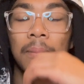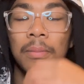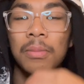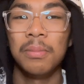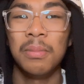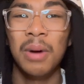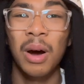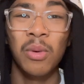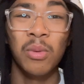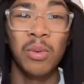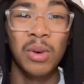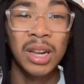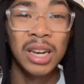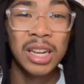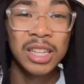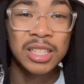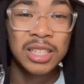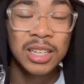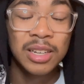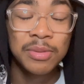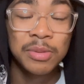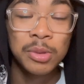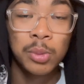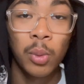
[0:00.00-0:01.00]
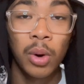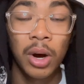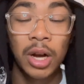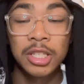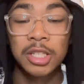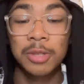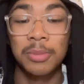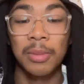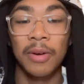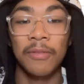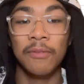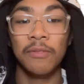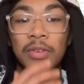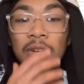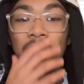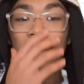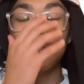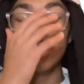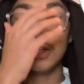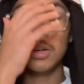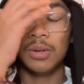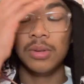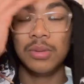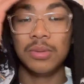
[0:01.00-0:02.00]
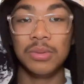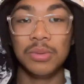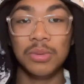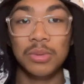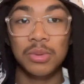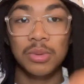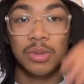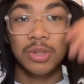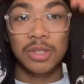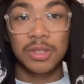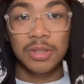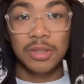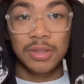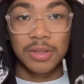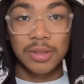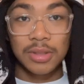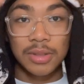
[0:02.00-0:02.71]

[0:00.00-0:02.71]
My relatives watch my videos.